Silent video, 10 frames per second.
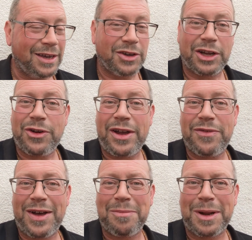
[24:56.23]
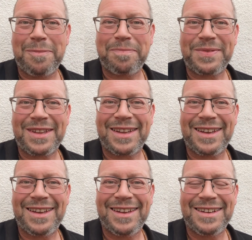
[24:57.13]
Got a great family
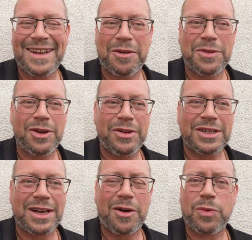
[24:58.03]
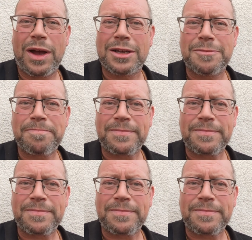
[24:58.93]
down there in South Wales.